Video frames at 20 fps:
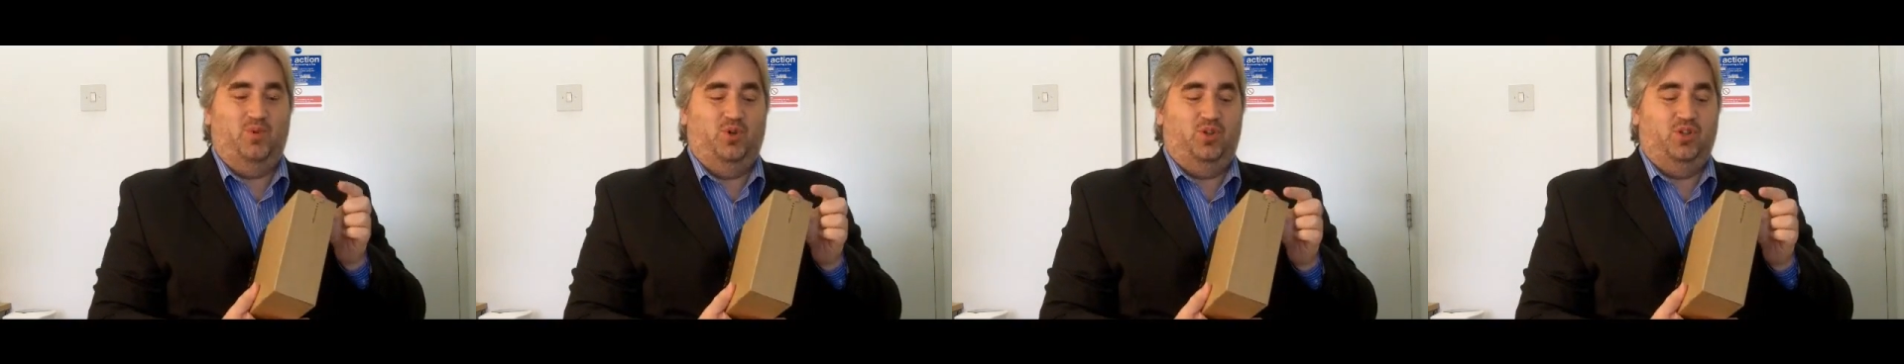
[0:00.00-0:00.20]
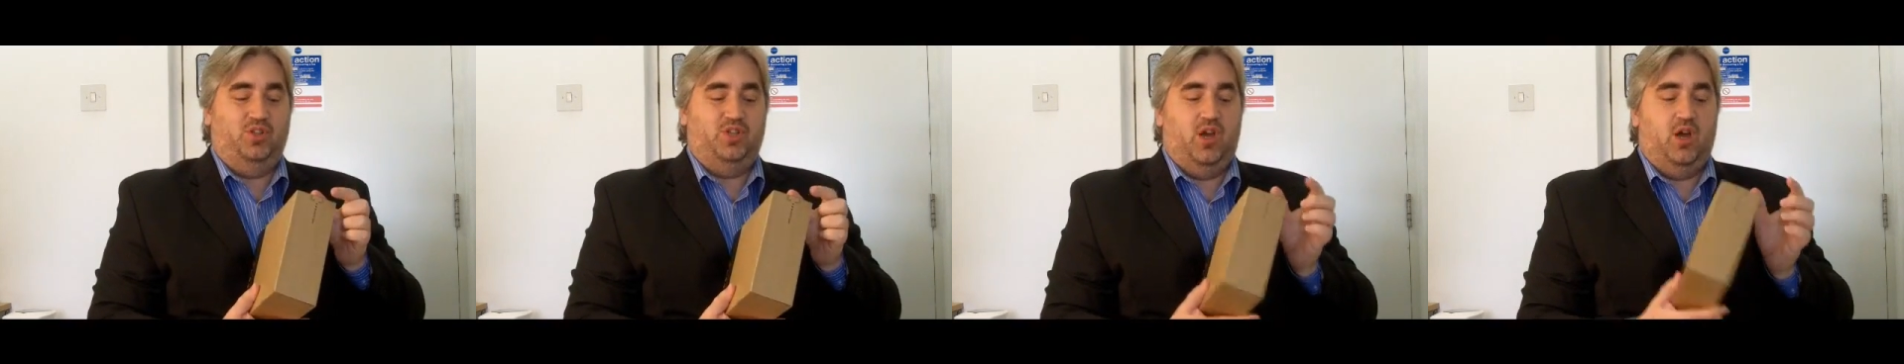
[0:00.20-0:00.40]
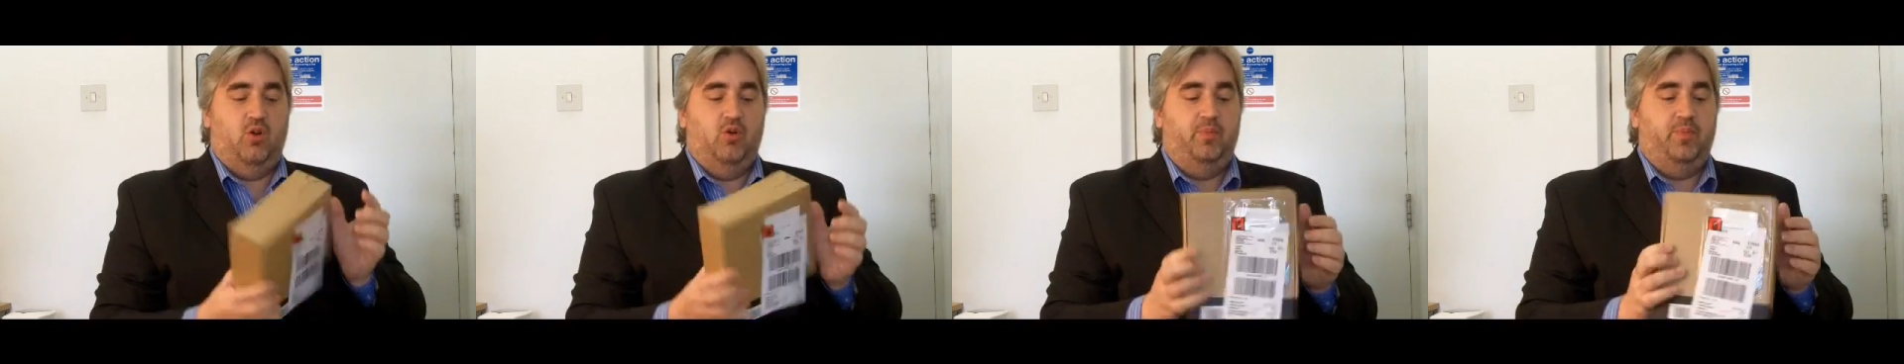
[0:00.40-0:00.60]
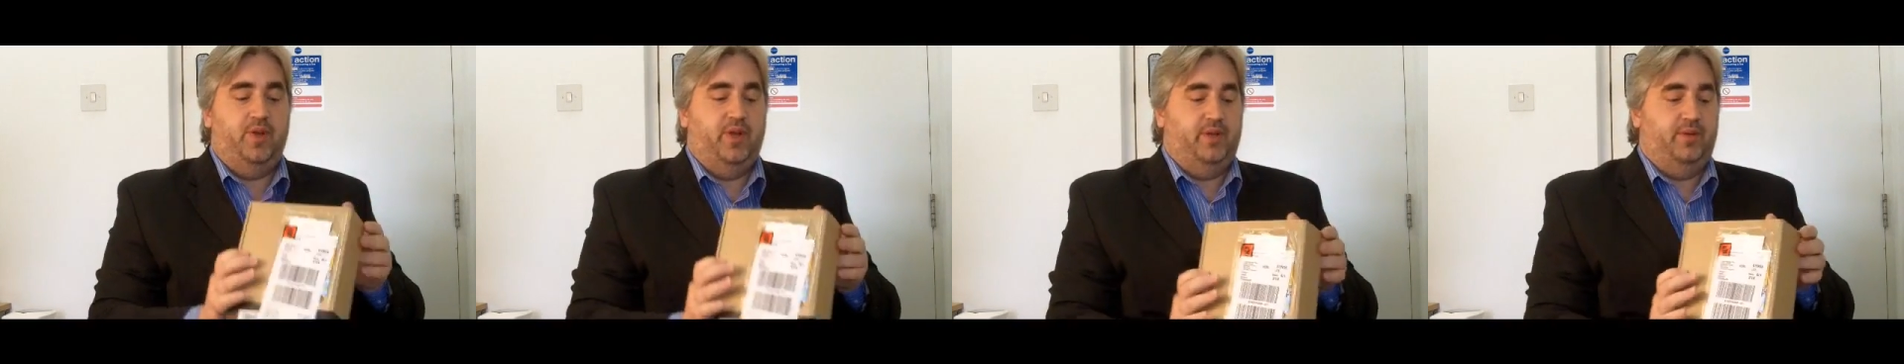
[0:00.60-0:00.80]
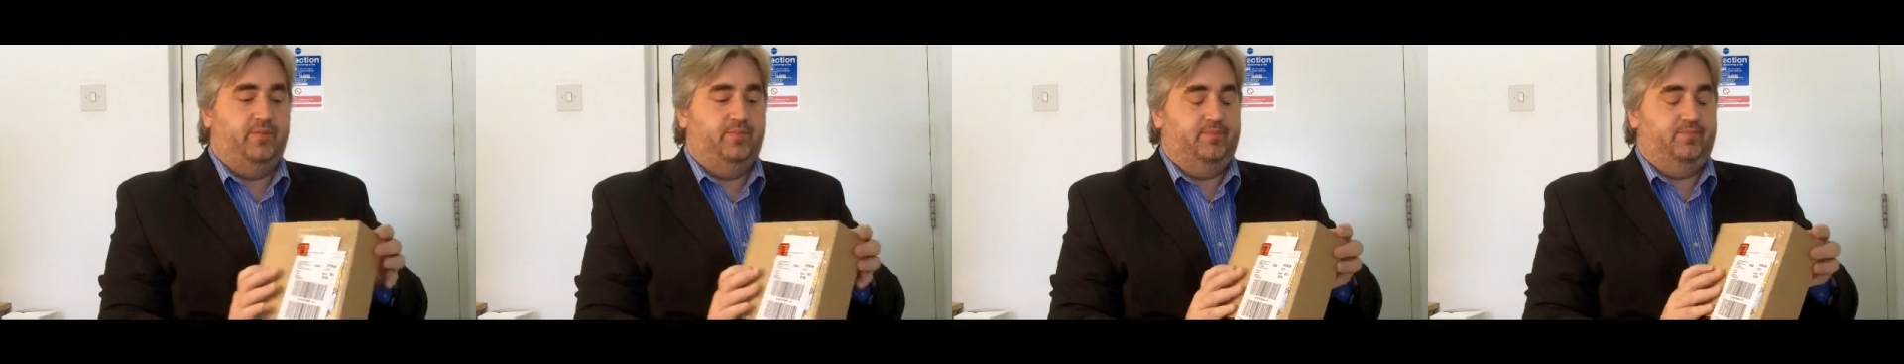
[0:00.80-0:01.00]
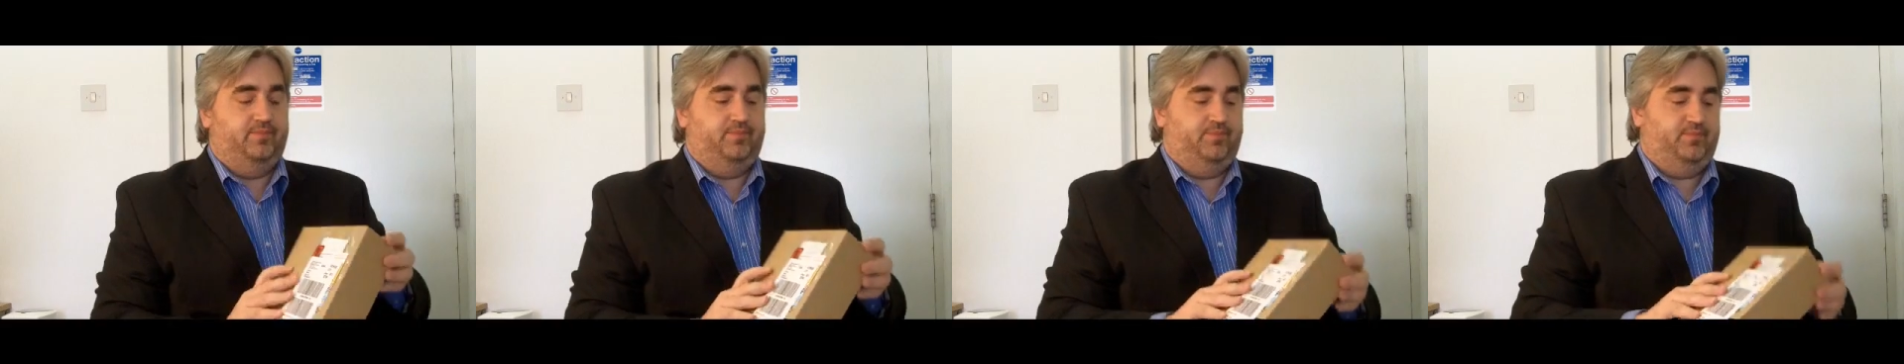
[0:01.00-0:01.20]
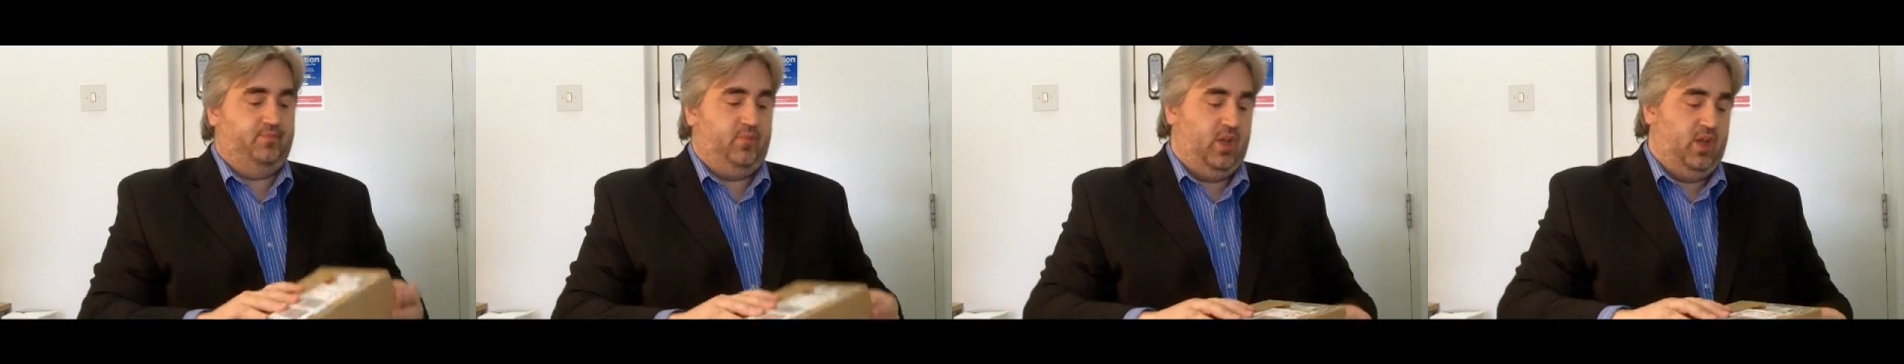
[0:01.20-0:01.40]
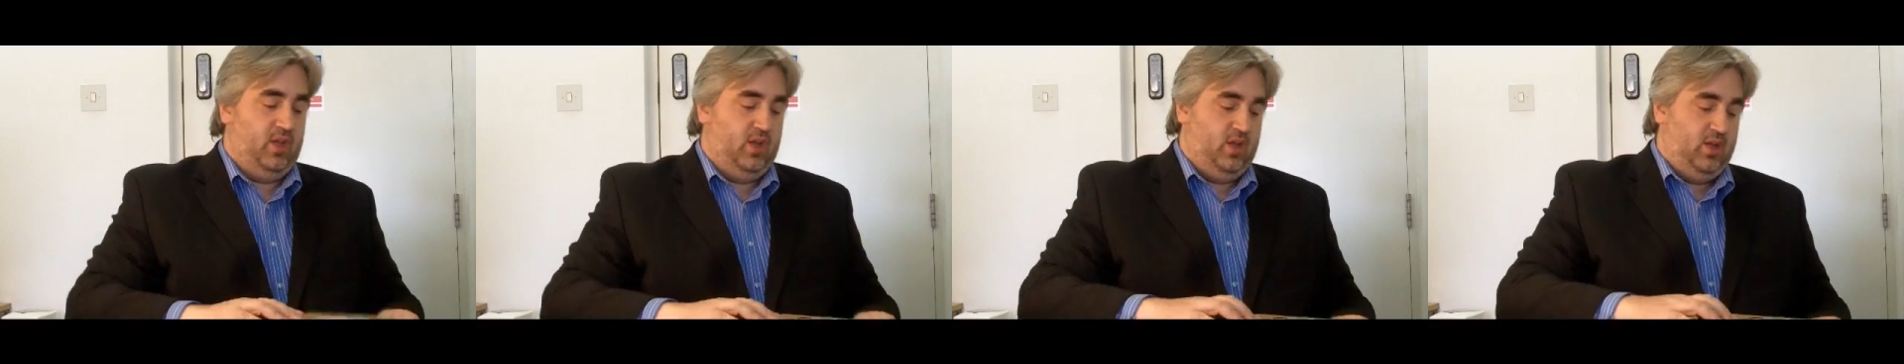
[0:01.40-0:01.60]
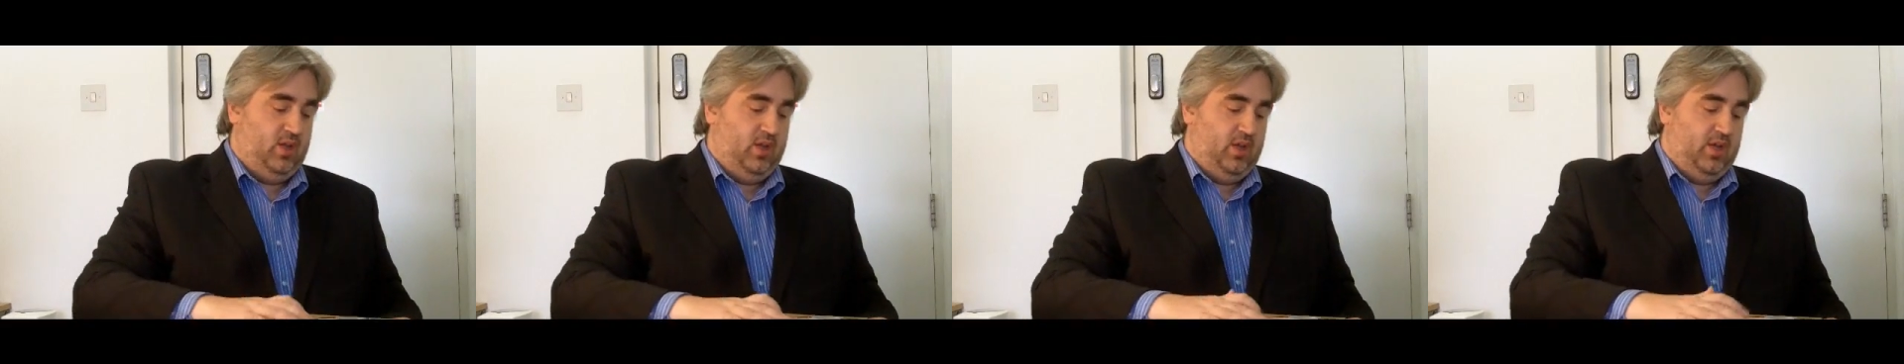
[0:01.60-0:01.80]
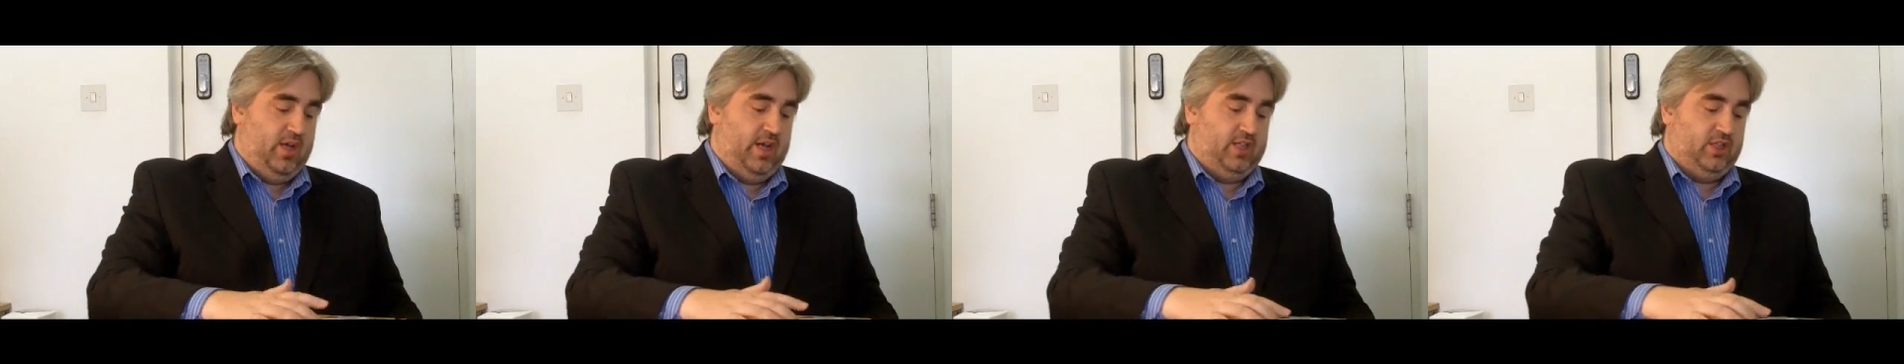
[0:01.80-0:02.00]
Pull to open.
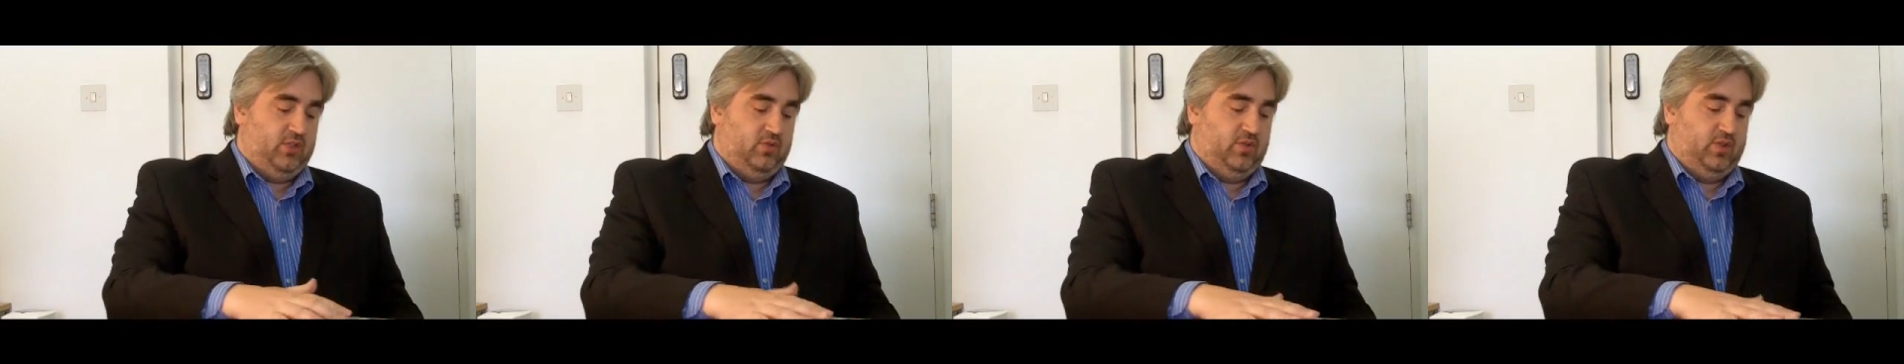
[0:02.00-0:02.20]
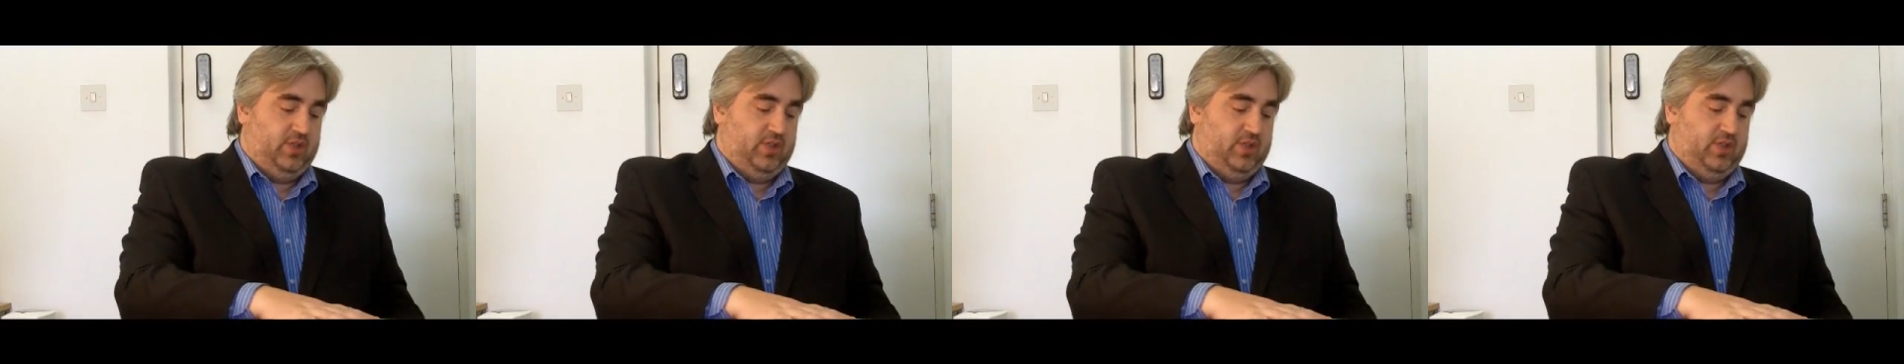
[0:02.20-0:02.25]
That's